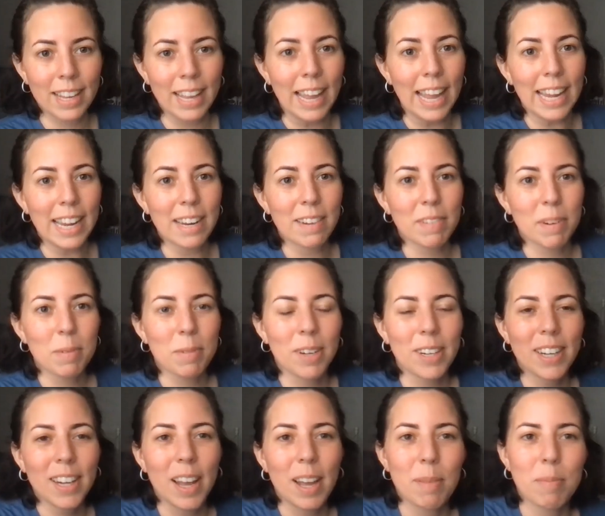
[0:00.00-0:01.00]
Hey
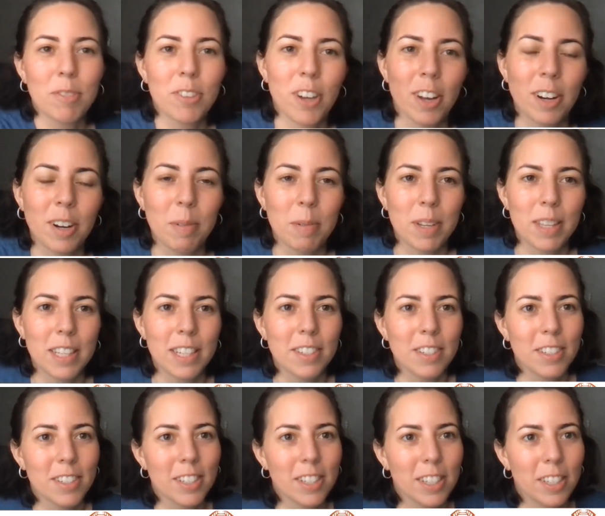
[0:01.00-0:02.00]
everyone, I'm Jonna with
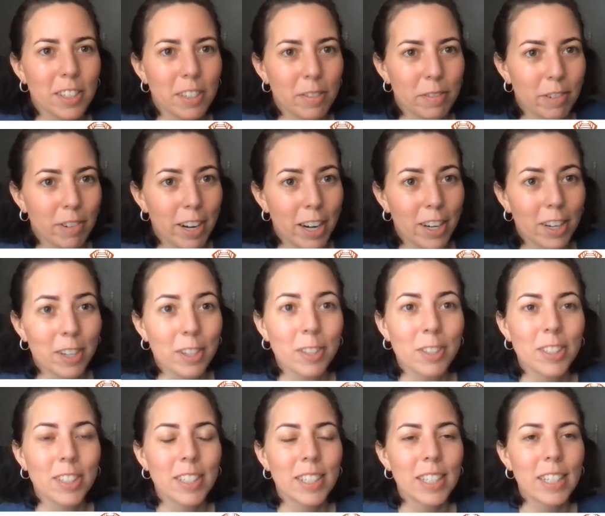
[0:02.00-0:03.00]
Easter Seals of Greater
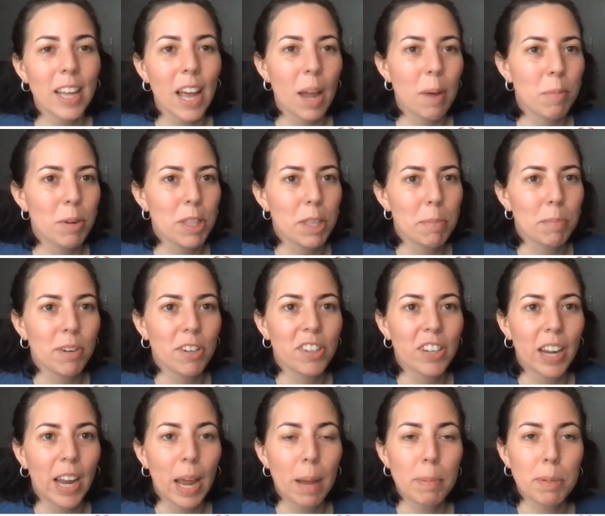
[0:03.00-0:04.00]
Houston. I'm with the
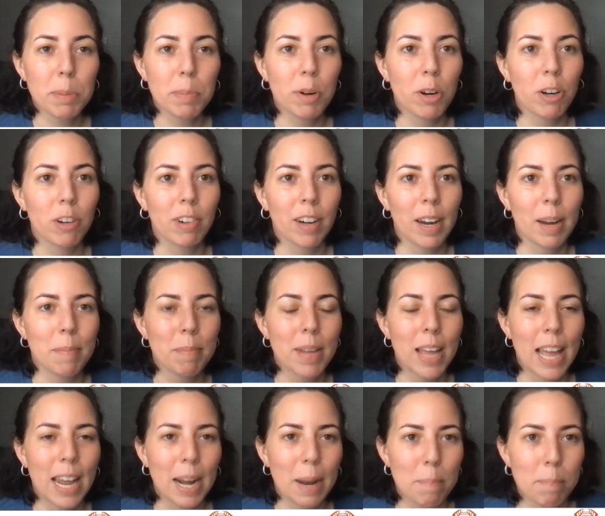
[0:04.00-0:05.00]
Bridging Apps program
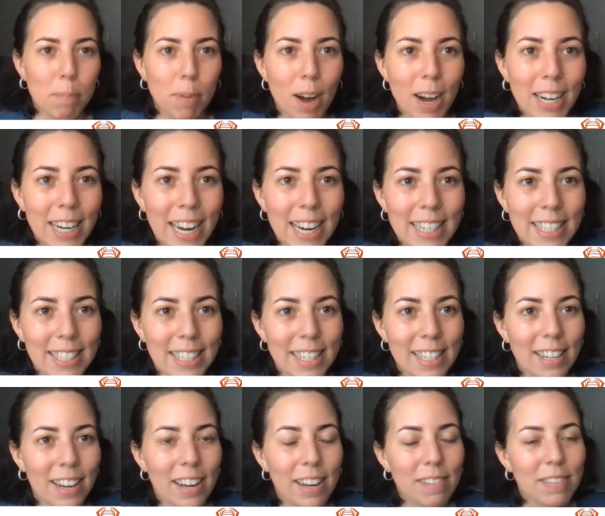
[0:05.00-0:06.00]
and I'm broadcasting
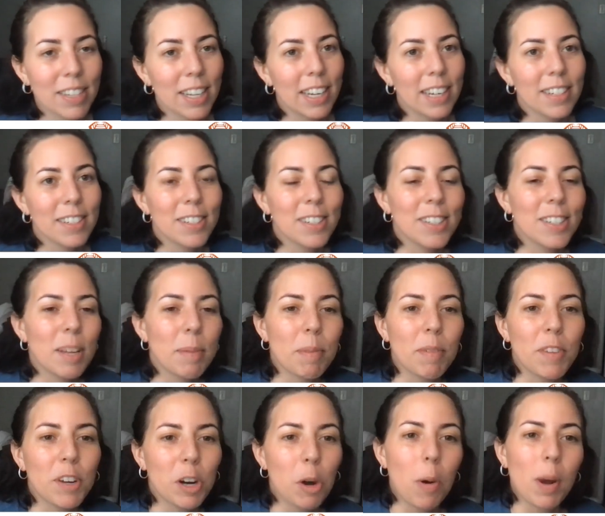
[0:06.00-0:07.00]
live to answer some
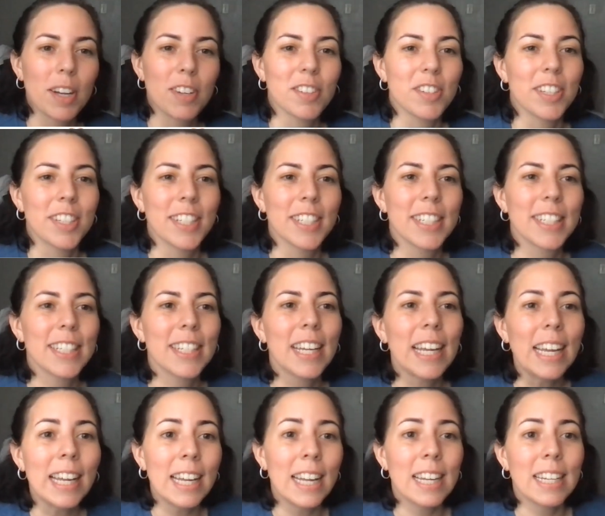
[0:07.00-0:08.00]
of your questions.
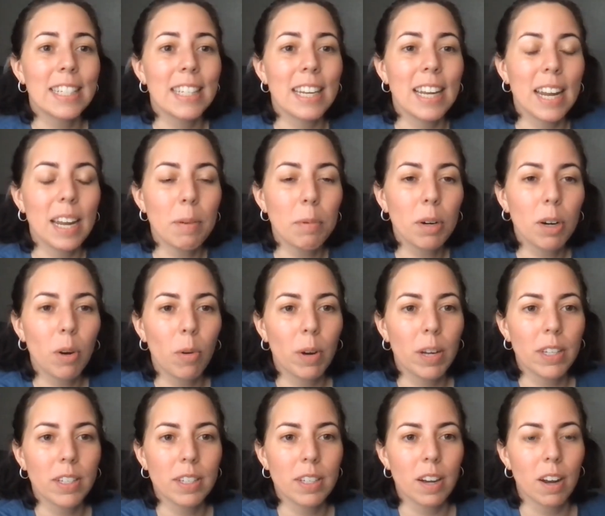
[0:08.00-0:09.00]
Today we're
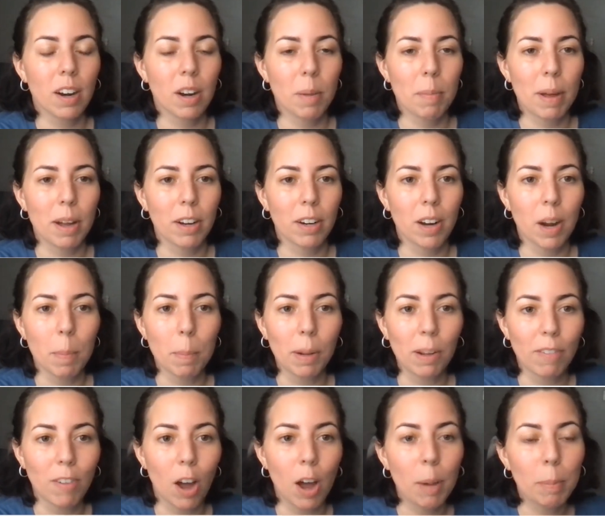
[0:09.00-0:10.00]
going to talk about a couple
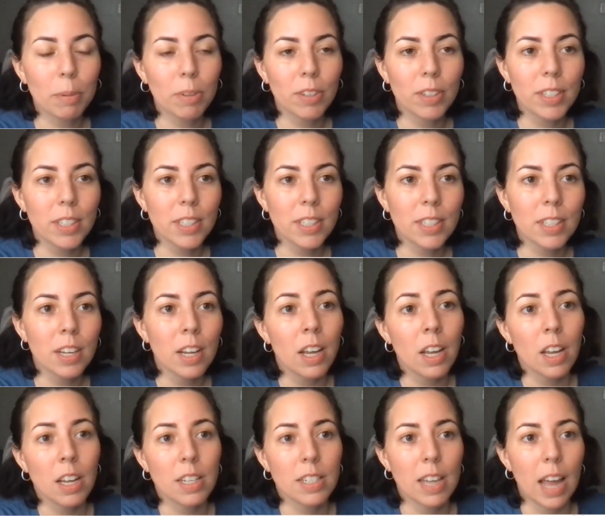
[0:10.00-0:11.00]
of options
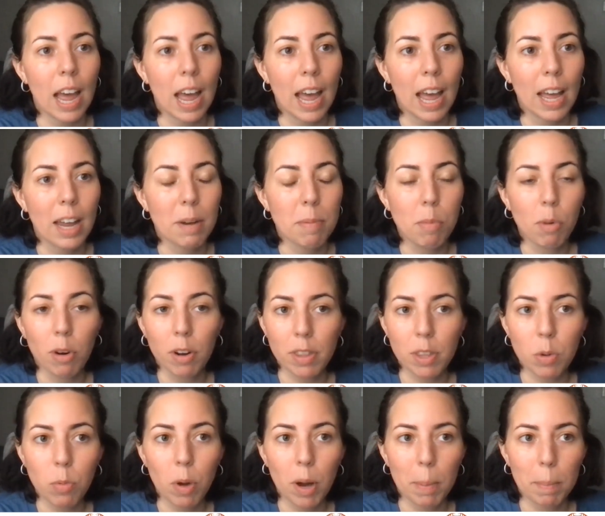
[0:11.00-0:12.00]
to add more
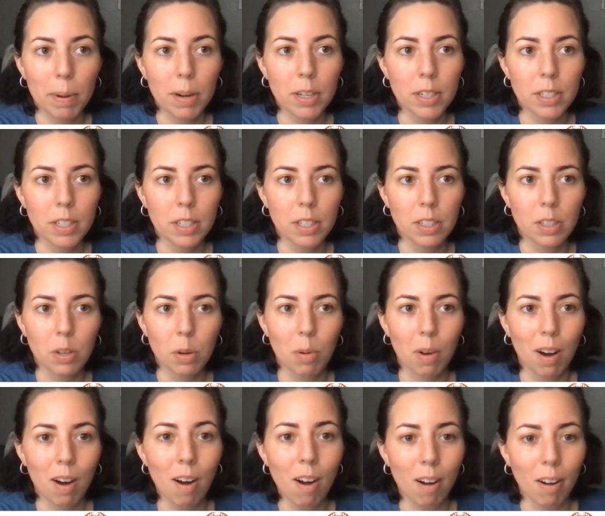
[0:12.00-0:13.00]
than one person to a
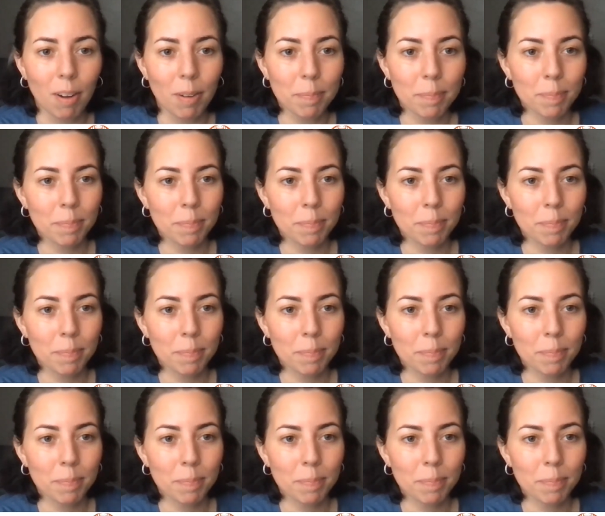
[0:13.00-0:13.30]
call.